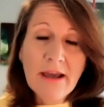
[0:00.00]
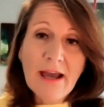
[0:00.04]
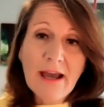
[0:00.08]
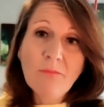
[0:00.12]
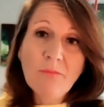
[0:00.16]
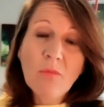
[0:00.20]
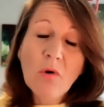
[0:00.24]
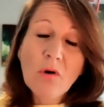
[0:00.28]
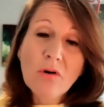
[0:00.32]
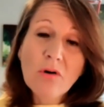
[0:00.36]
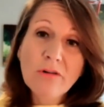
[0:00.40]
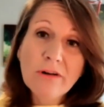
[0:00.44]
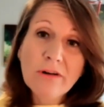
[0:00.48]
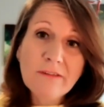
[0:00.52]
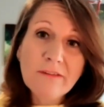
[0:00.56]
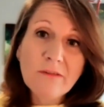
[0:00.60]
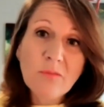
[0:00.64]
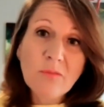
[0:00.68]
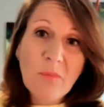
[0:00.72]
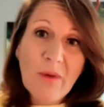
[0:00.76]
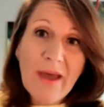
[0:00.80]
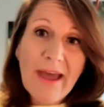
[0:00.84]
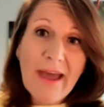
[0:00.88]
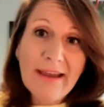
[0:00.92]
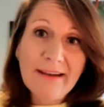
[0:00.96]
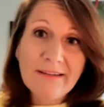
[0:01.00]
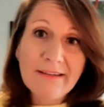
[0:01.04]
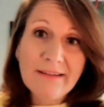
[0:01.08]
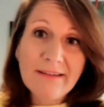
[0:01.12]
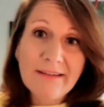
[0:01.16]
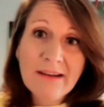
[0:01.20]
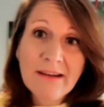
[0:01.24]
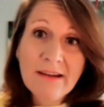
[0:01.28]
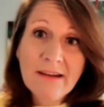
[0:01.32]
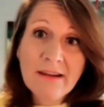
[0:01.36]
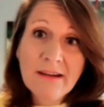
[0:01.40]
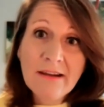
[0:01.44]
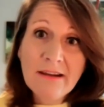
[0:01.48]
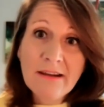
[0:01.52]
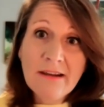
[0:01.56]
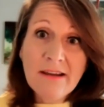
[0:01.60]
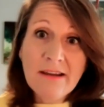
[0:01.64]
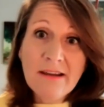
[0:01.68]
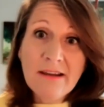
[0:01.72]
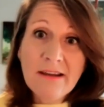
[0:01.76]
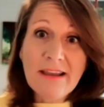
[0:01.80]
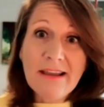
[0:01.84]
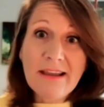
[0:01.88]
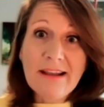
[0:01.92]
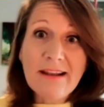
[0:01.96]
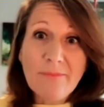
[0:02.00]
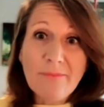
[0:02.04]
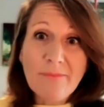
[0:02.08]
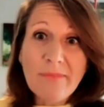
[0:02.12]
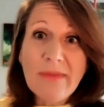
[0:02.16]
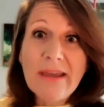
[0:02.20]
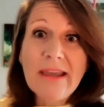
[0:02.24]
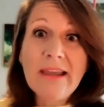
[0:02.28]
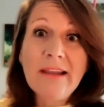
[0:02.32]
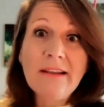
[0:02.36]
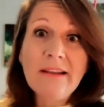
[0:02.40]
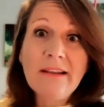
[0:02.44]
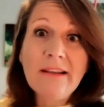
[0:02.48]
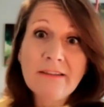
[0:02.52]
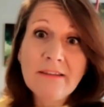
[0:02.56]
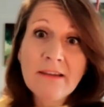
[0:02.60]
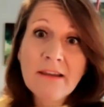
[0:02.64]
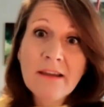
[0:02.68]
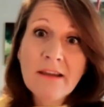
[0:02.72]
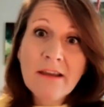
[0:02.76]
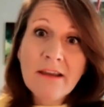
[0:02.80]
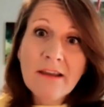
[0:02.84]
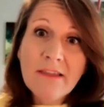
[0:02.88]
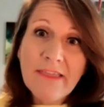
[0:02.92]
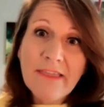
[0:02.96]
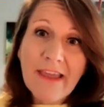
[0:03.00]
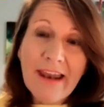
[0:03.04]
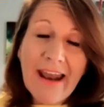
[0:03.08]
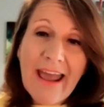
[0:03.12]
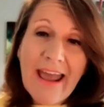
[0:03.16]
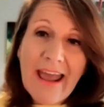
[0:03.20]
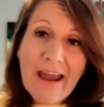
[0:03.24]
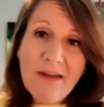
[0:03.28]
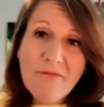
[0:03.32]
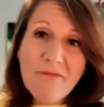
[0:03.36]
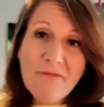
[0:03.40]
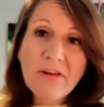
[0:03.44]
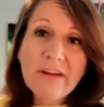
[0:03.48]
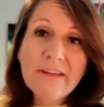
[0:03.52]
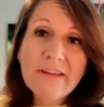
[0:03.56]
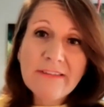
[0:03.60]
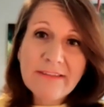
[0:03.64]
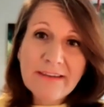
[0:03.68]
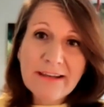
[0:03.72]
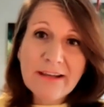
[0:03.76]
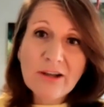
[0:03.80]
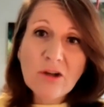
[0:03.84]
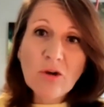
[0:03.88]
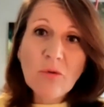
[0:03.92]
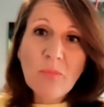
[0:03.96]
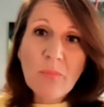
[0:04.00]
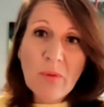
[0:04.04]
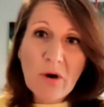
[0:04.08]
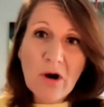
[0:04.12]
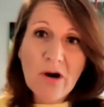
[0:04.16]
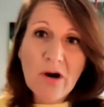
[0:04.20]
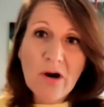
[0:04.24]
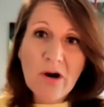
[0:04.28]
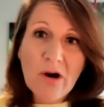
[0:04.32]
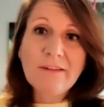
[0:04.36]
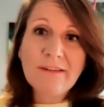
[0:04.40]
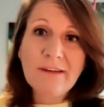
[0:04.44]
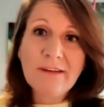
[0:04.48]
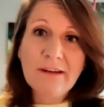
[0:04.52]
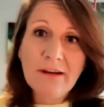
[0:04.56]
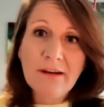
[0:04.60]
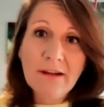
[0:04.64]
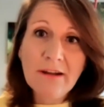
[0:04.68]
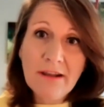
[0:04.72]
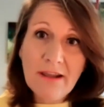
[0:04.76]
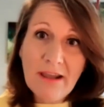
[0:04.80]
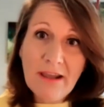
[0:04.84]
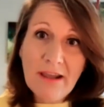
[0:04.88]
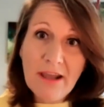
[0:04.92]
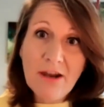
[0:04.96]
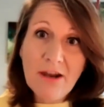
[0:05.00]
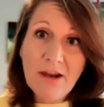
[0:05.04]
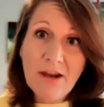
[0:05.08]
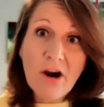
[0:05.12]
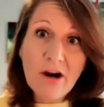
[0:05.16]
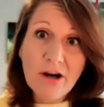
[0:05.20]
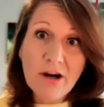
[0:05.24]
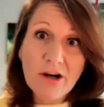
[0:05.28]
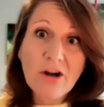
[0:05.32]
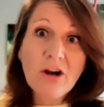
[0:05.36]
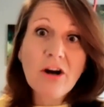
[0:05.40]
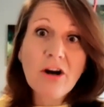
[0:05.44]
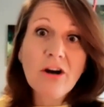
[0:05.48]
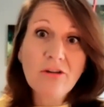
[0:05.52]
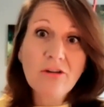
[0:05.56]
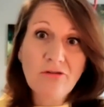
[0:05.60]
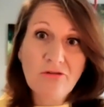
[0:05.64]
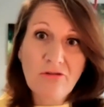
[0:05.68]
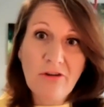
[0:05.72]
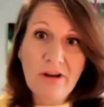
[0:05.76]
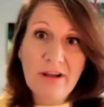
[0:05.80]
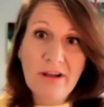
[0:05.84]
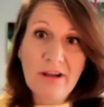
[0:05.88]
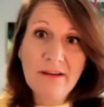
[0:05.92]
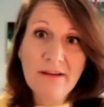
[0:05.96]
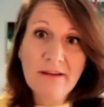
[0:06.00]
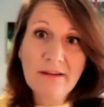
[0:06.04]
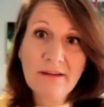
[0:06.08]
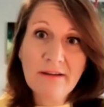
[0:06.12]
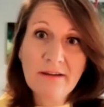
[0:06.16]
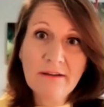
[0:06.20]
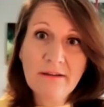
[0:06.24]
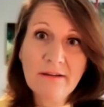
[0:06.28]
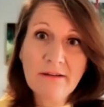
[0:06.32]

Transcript: And more respect means that every single person in our country